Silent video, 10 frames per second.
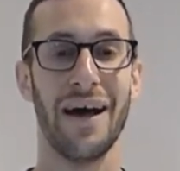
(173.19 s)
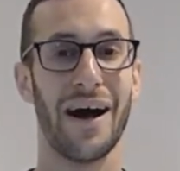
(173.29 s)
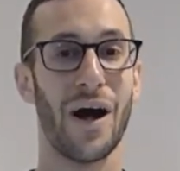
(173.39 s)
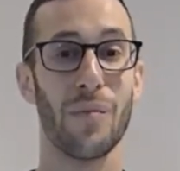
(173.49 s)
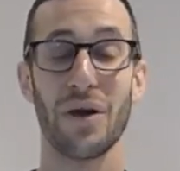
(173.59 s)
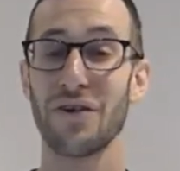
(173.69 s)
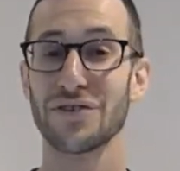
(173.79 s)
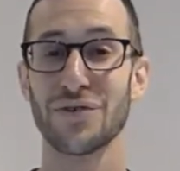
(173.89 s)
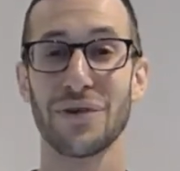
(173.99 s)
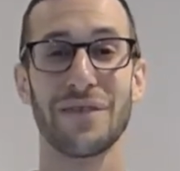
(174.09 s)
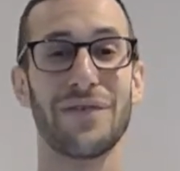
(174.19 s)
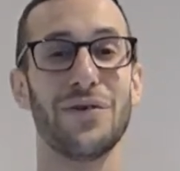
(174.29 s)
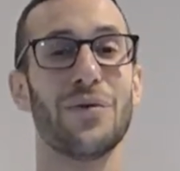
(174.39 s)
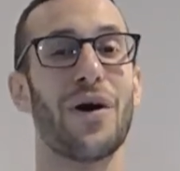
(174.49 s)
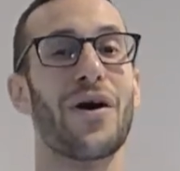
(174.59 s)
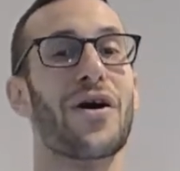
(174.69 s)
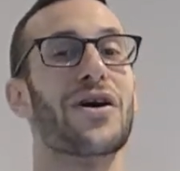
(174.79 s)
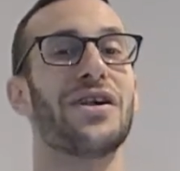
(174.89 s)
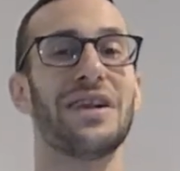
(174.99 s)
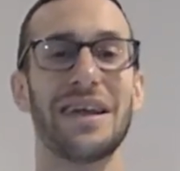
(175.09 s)
But also if you are
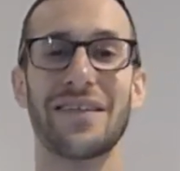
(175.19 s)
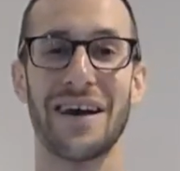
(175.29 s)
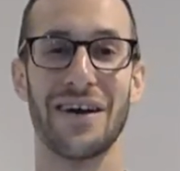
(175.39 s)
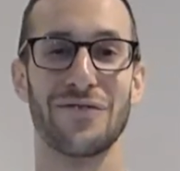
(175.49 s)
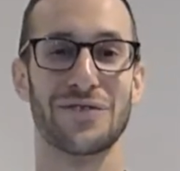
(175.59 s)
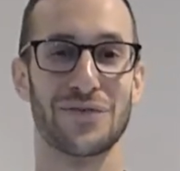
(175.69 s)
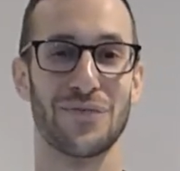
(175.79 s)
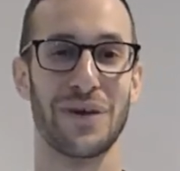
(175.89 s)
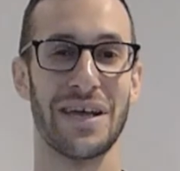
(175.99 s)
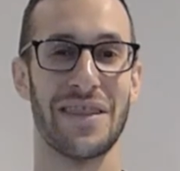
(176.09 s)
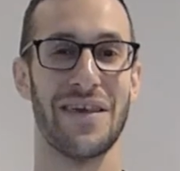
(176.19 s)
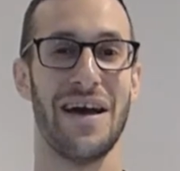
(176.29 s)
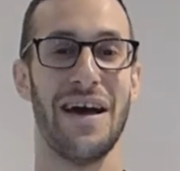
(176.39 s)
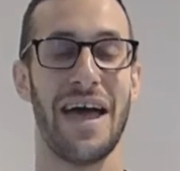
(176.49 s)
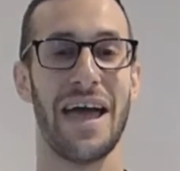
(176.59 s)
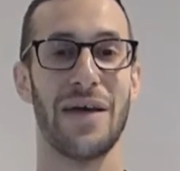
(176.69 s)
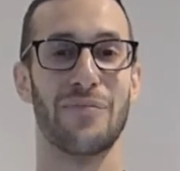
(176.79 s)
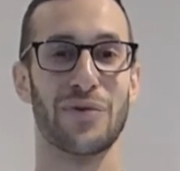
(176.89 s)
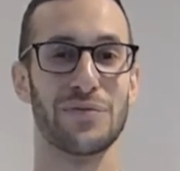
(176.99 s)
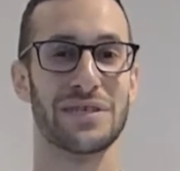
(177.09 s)
cleaning the house with a
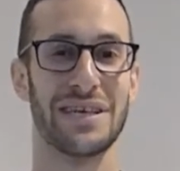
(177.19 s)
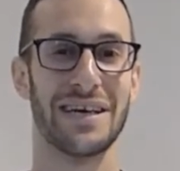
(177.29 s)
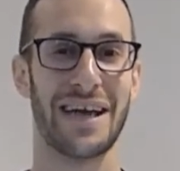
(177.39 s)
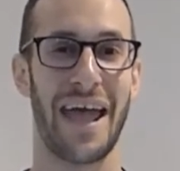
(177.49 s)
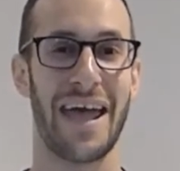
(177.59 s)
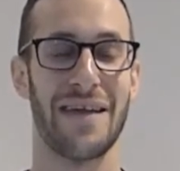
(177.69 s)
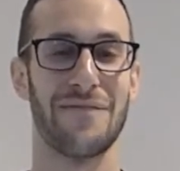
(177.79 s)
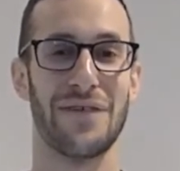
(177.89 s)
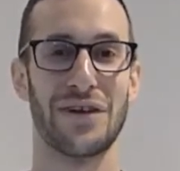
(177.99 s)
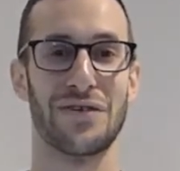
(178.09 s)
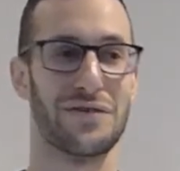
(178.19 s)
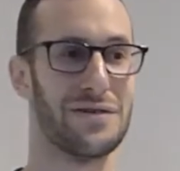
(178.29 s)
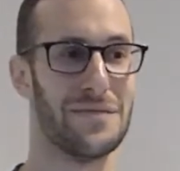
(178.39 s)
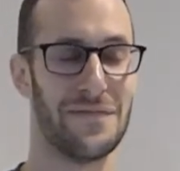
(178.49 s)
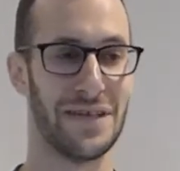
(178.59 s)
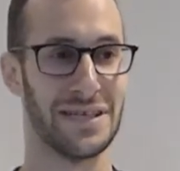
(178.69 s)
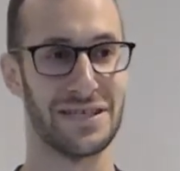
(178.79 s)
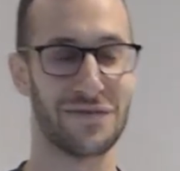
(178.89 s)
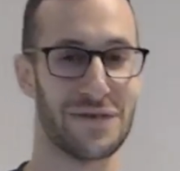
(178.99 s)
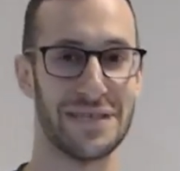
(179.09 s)
broomstick and figure, I'm feeling
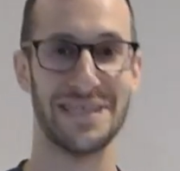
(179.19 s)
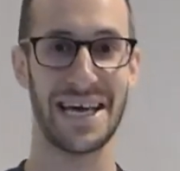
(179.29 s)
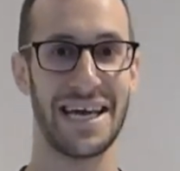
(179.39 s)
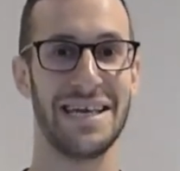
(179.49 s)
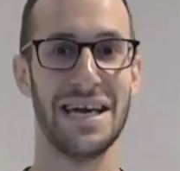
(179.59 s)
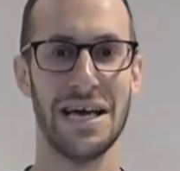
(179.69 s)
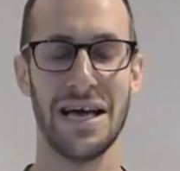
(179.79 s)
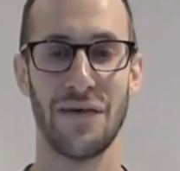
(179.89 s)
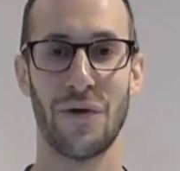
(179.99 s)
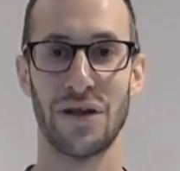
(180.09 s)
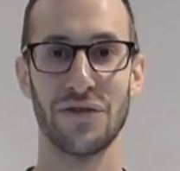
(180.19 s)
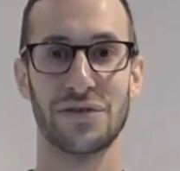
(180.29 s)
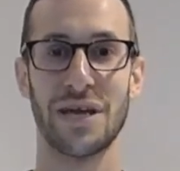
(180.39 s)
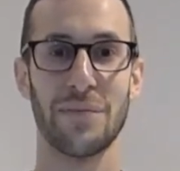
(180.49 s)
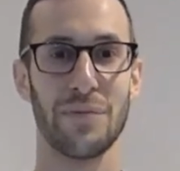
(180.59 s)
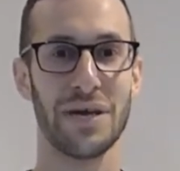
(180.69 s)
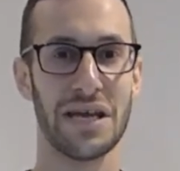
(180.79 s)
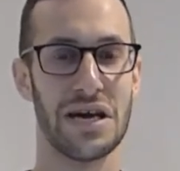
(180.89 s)
sort of tight, want to loosen up a bit,